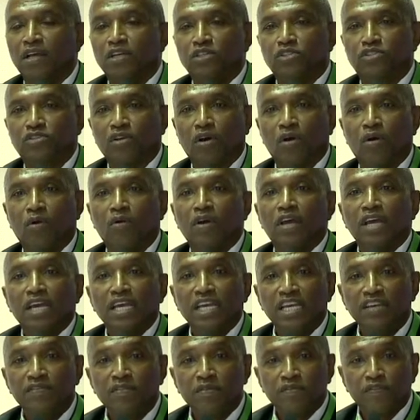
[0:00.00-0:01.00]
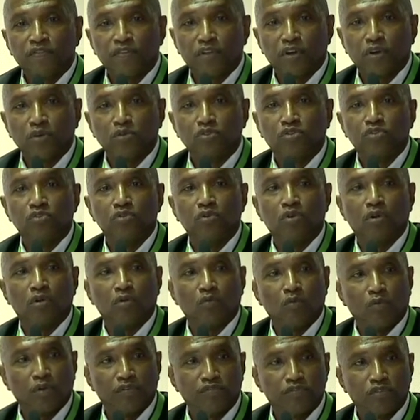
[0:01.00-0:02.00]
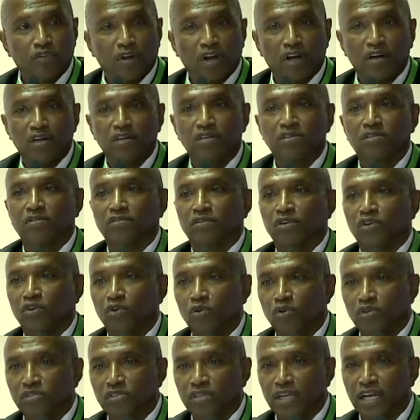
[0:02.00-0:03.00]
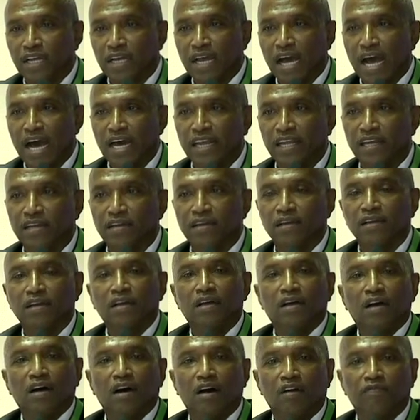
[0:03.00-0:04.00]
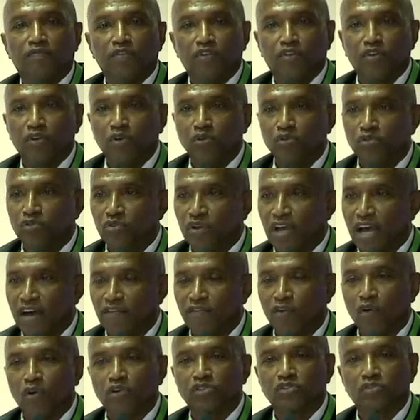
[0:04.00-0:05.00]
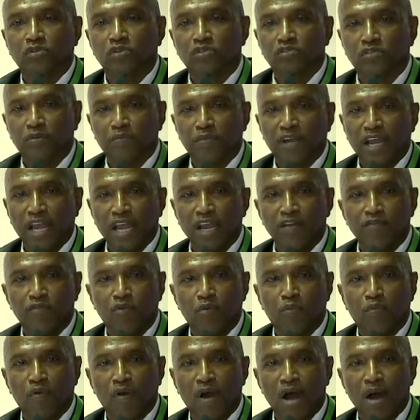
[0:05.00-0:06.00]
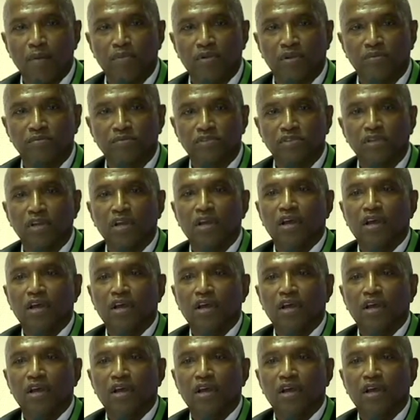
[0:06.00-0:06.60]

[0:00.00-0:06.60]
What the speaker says: So even for those who are with drugs, who are psychotic, for those who have all sorts of behavioral problems,